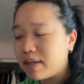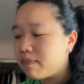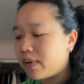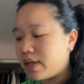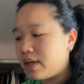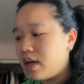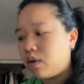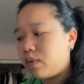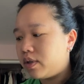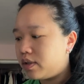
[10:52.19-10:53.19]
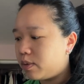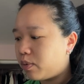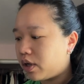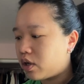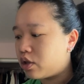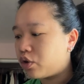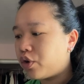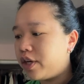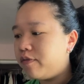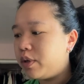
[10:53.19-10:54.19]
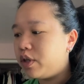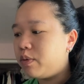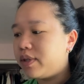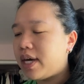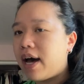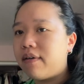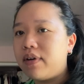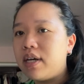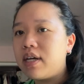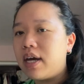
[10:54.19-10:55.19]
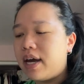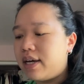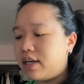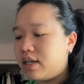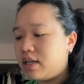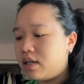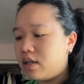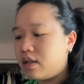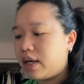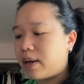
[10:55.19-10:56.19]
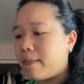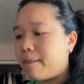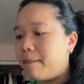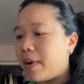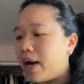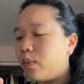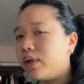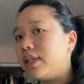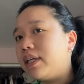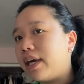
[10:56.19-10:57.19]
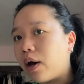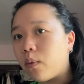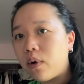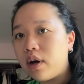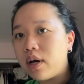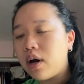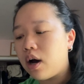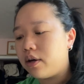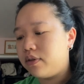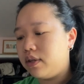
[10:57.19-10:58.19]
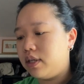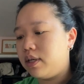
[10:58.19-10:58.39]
But what is this brand called? Crave Beauty was having a like buy one get one on the